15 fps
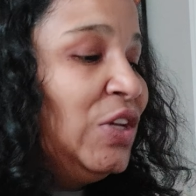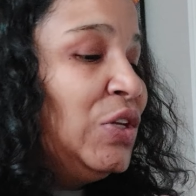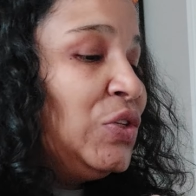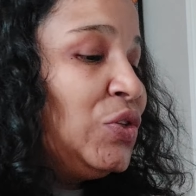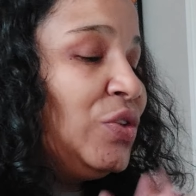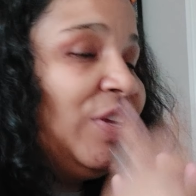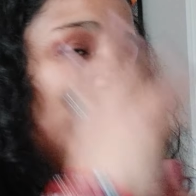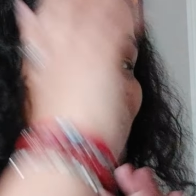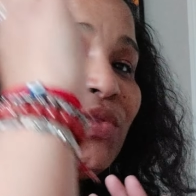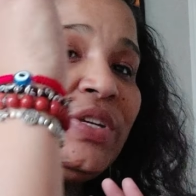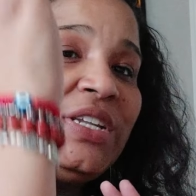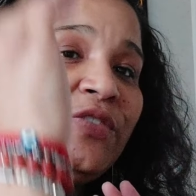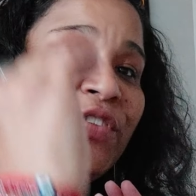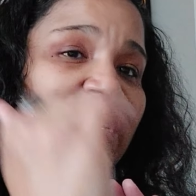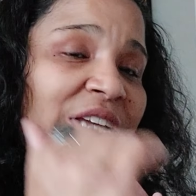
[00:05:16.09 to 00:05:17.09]
So there's three
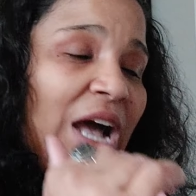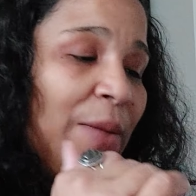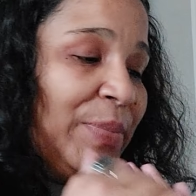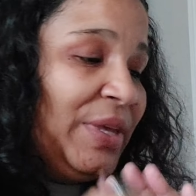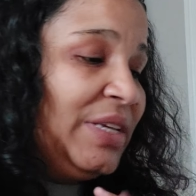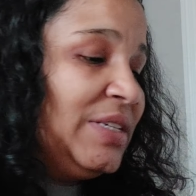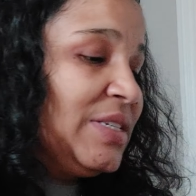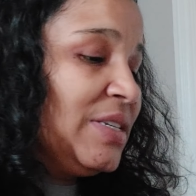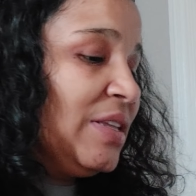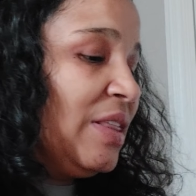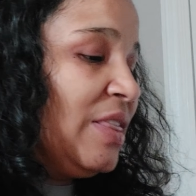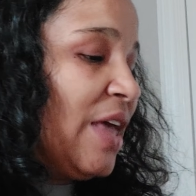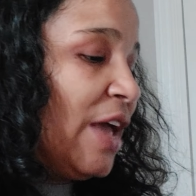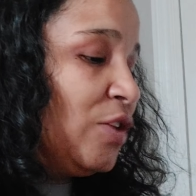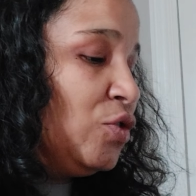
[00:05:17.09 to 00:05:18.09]
different topics
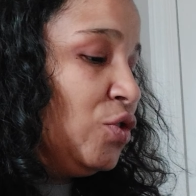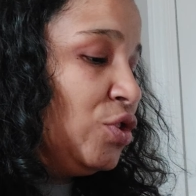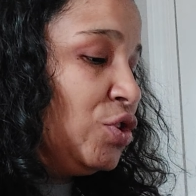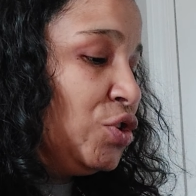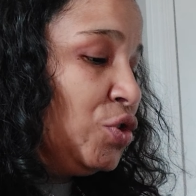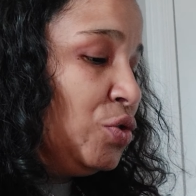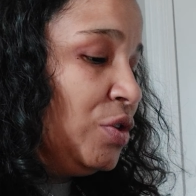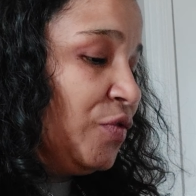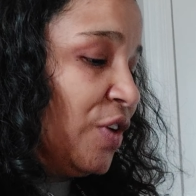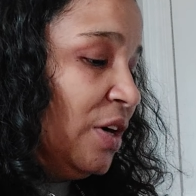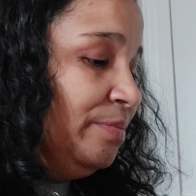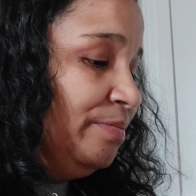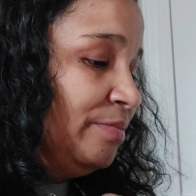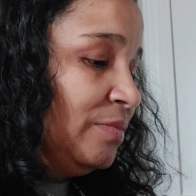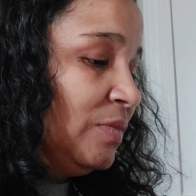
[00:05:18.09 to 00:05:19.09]
that you could choose
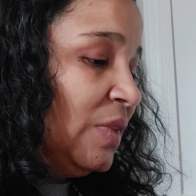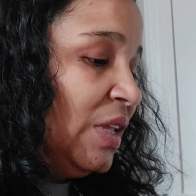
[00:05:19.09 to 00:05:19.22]
from.